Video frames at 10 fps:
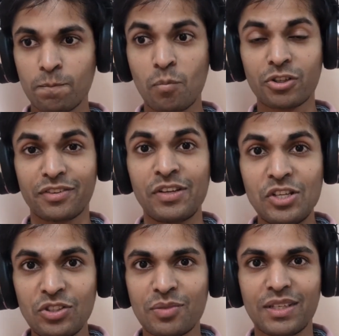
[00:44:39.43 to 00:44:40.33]
most of the
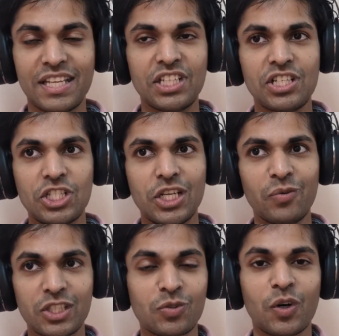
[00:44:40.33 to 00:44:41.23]
usable energy,
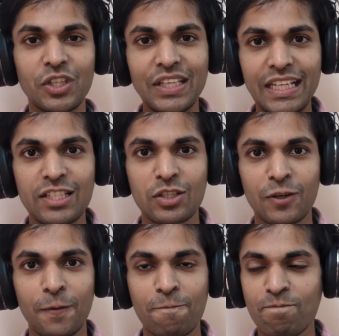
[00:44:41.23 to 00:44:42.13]
which is what you need
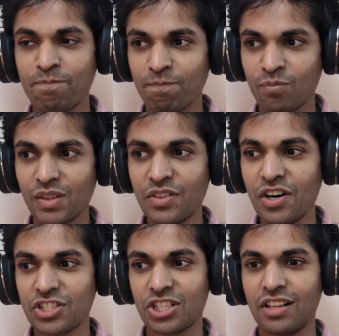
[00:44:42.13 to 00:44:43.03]
to
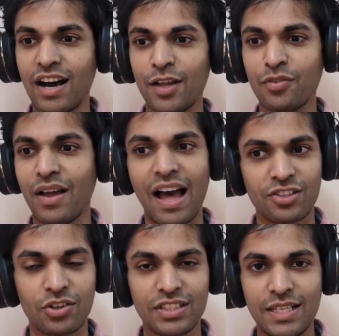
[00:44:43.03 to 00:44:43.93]
nurture life,
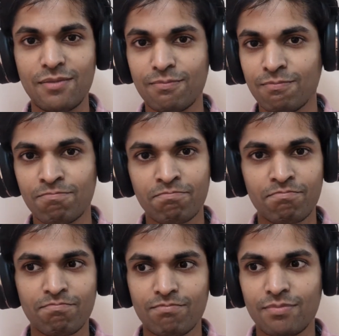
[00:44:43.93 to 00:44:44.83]
has already
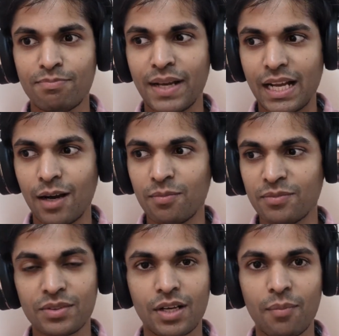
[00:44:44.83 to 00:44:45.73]

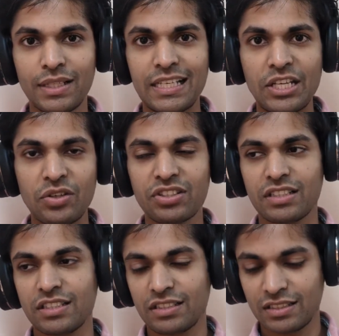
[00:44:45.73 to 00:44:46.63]
become completely
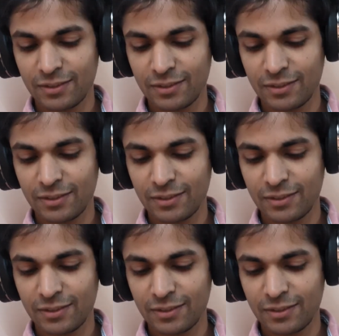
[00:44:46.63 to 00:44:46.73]
useless.